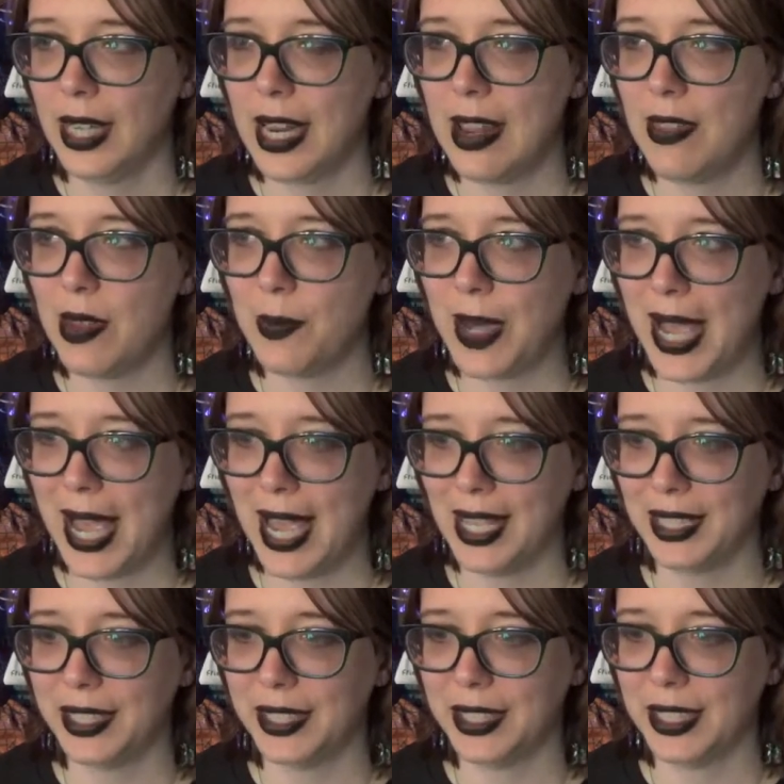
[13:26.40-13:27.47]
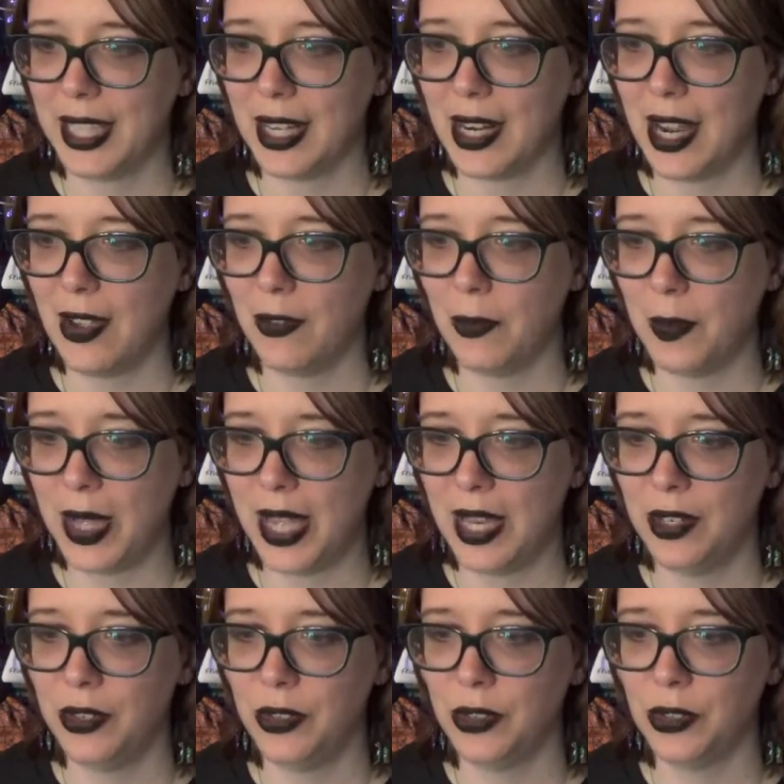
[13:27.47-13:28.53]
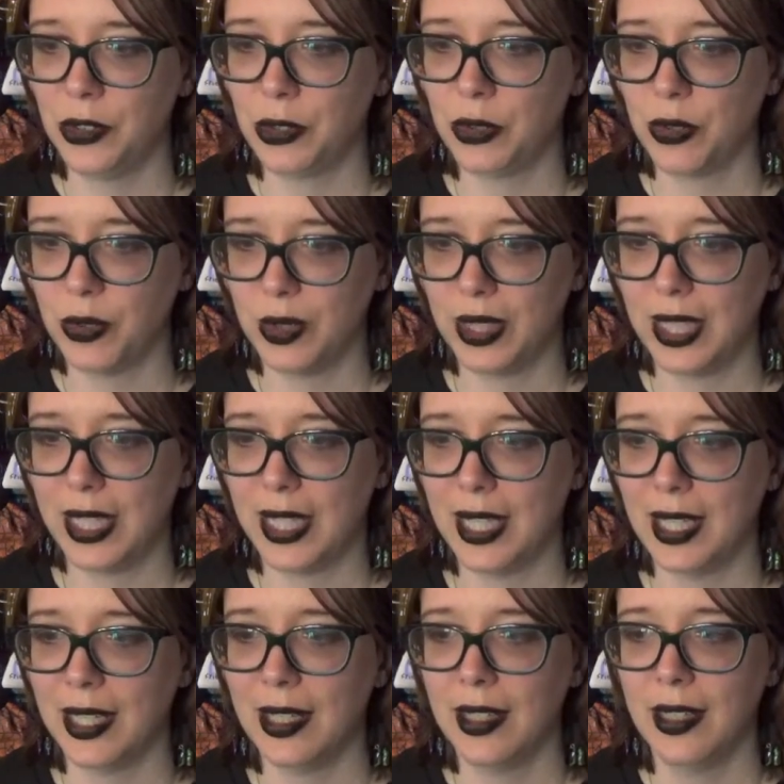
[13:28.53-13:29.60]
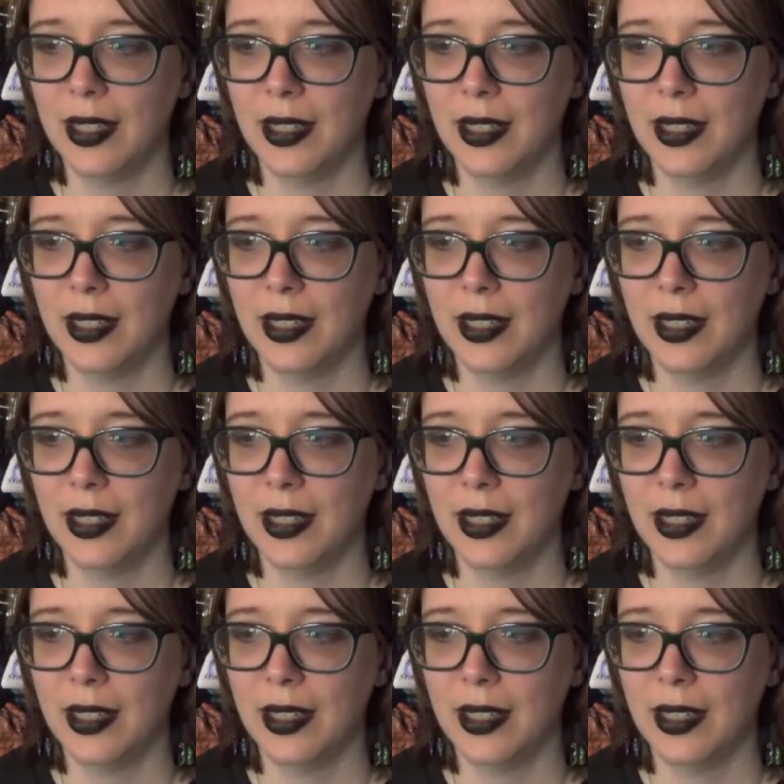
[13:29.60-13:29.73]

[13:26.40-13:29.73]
in the past, there have been truly